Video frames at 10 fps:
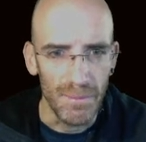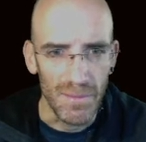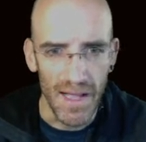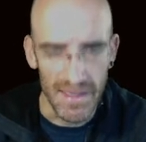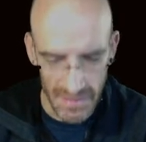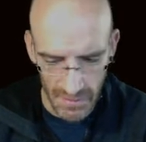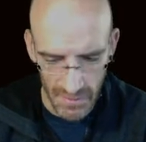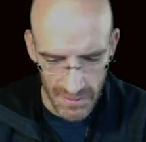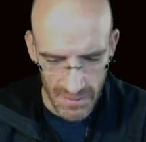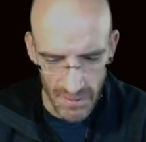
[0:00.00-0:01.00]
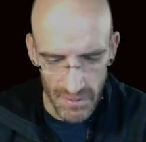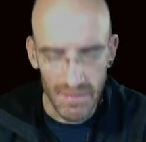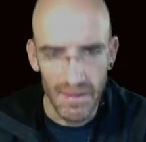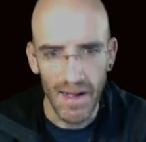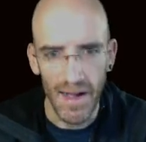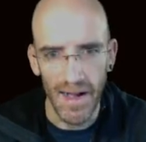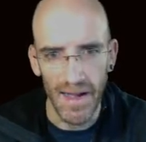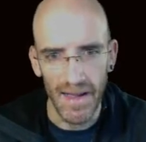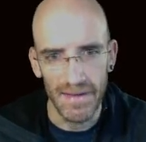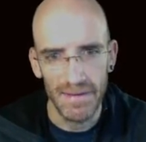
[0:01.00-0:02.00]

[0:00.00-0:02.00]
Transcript: consonant cluster I.